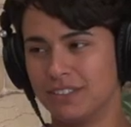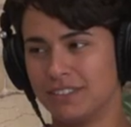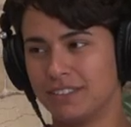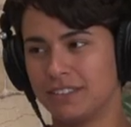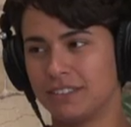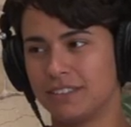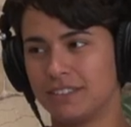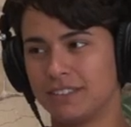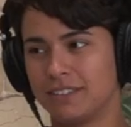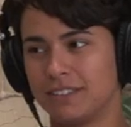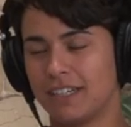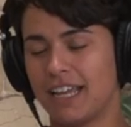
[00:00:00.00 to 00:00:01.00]
Paddled?
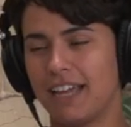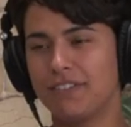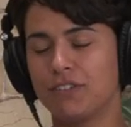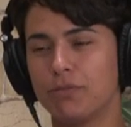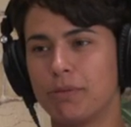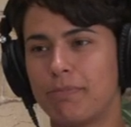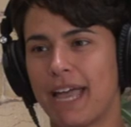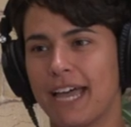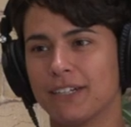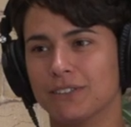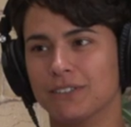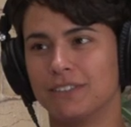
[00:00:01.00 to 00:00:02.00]
No. I've never been
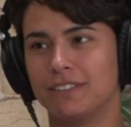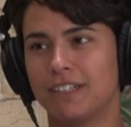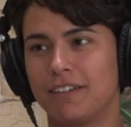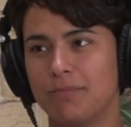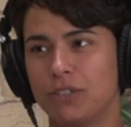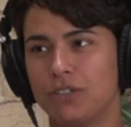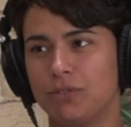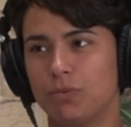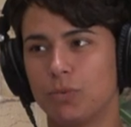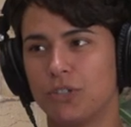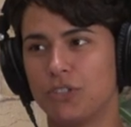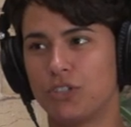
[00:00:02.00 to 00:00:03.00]
paddled. I've been
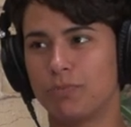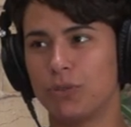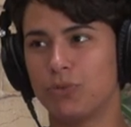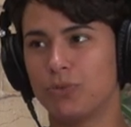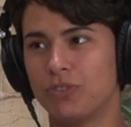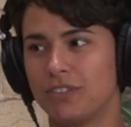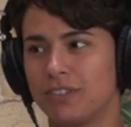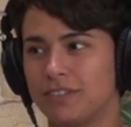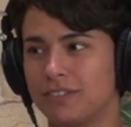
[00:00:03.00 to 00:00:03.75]
wooden spooned.